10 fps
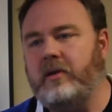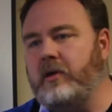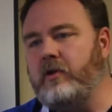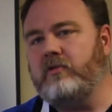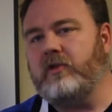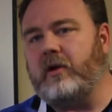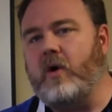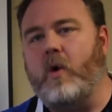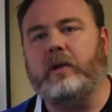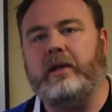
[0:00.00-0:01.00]
you start
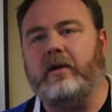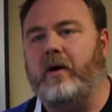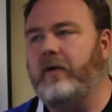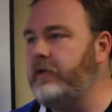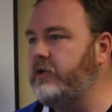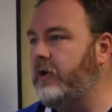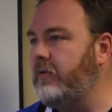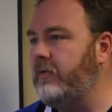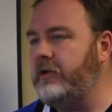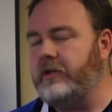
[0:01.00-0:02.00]
holding all the
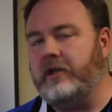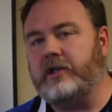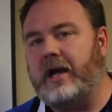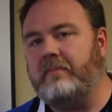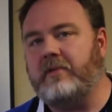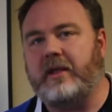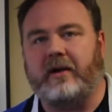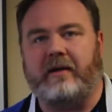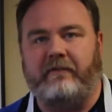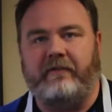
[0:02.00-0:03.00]
jobs that
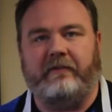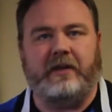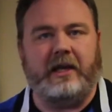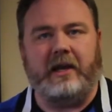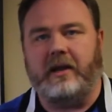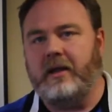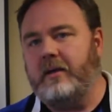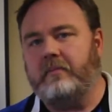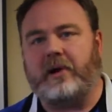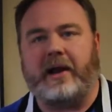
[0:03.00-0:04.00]
are at 50
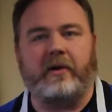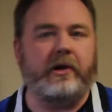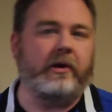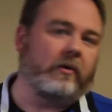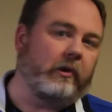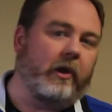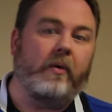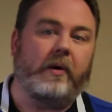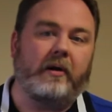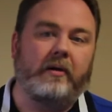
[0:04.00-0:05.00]
priority or
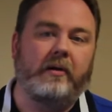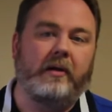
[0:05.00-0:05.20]
lower.